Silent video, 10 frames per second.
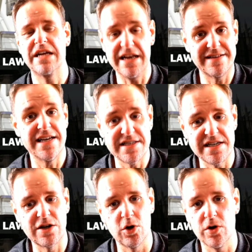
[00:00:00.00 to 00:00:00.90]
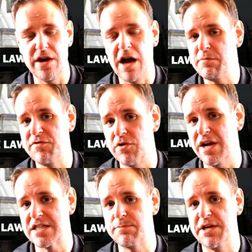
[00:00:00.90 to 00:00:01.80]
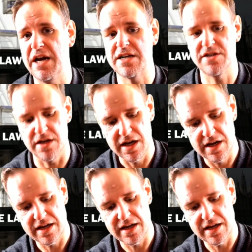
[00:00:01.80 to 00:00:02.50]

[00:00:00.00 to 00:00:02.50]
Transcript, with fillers: Get it tested in court now before it has to be enacted.